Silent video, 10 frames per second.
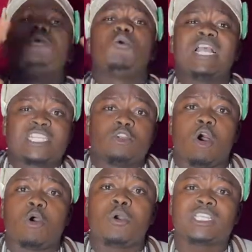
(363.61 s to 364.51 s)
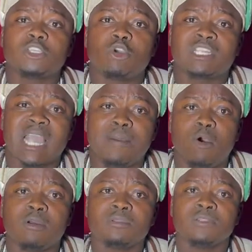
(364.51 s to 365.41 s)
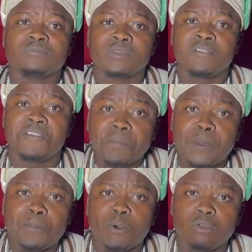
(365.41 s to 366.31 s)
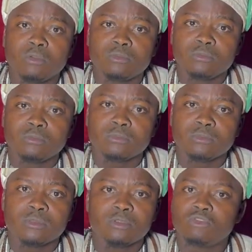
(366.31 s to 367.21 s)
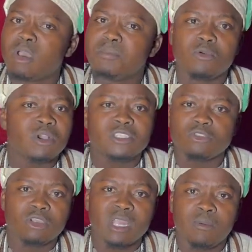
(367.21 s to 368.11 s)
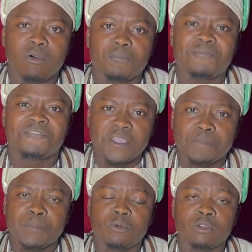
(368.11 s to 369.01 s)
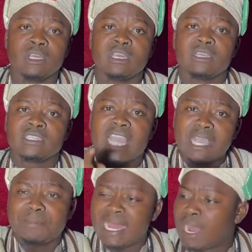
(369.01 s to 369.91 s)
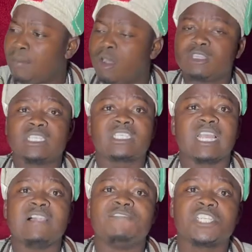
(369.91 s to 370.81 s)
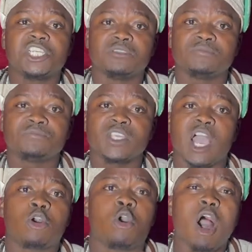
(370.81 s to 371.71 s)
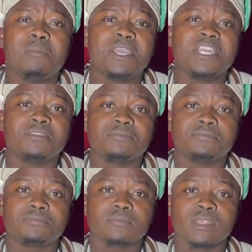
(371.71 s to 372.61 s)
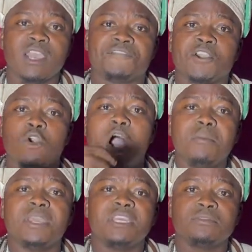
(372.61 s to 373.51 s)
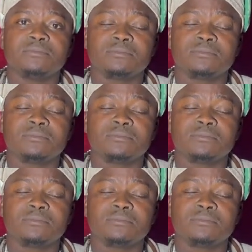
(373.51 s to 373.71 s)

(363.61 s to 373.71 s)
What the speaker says: be waiting or wasting your time on fake people. Don't be wasting your time on fake people. Take my number on this television and call me. If you call me,